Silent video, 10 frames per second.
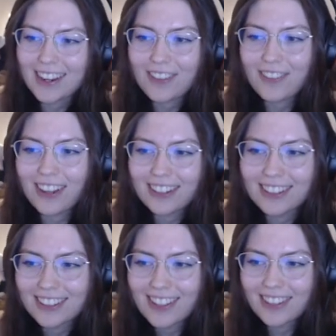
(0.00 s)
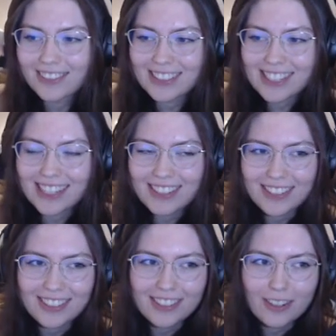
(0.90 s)
fun
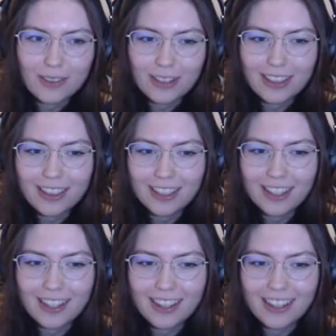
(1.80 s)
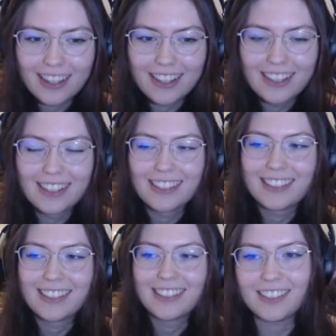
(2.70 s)
conversation with
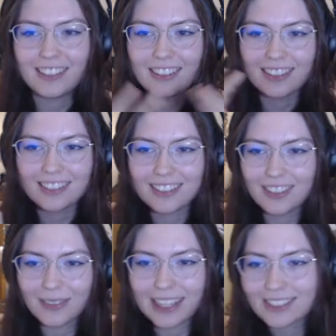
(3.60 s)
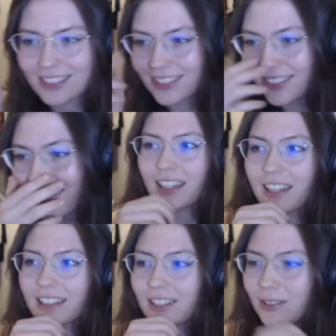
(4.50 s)
a master,
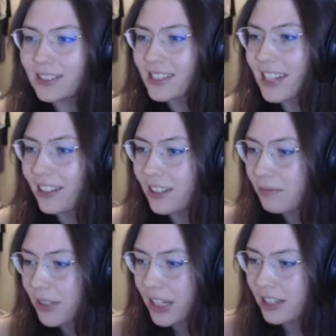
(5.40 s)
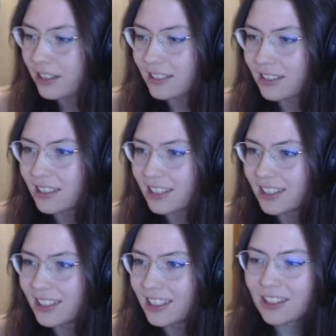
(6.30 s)
and he was telling me
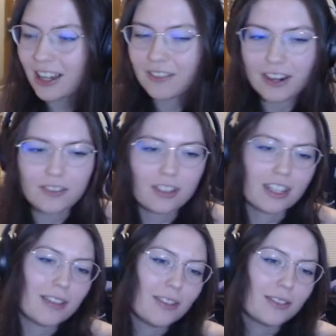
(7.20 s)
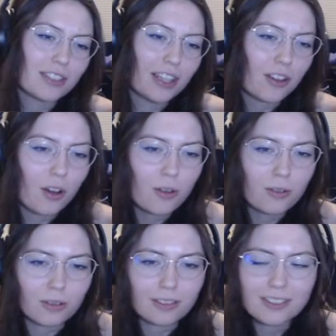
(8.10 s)
after the game, he was like, "Oh,